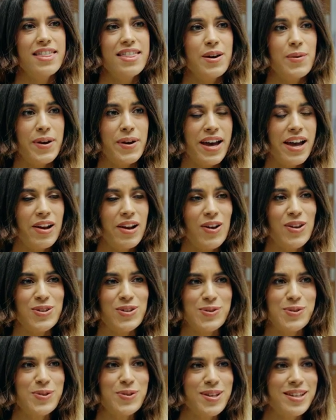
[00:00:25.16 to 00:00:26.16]
The way I learned
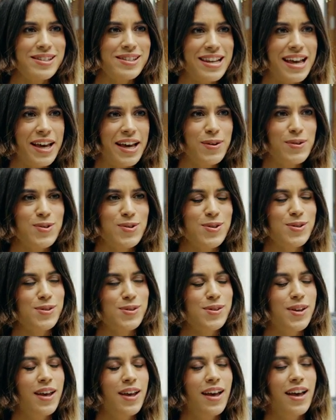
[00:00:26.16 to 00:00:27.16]
all these
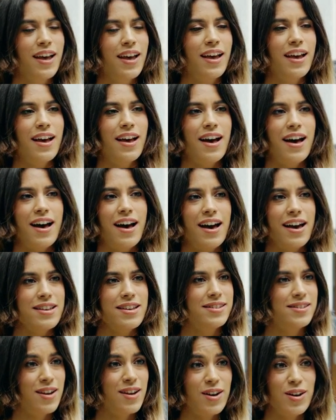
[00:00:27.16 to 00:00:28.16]
languages, I
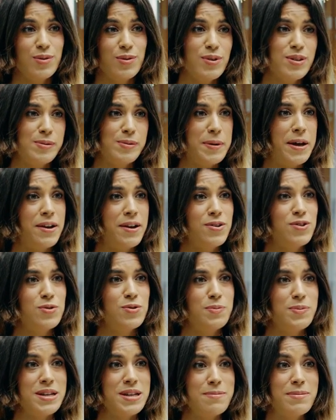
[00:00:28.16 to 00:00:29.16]
started with Spanish
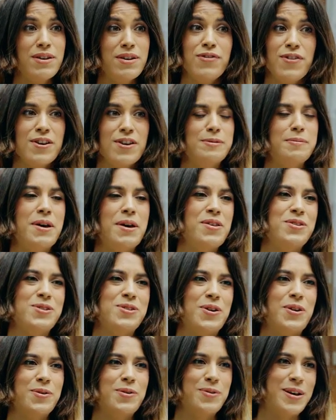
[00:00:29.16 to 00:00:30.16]
being my first mother
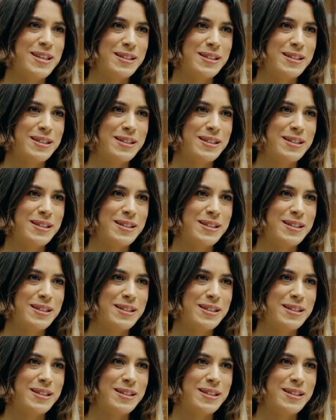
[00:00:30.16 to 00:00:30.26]
tongue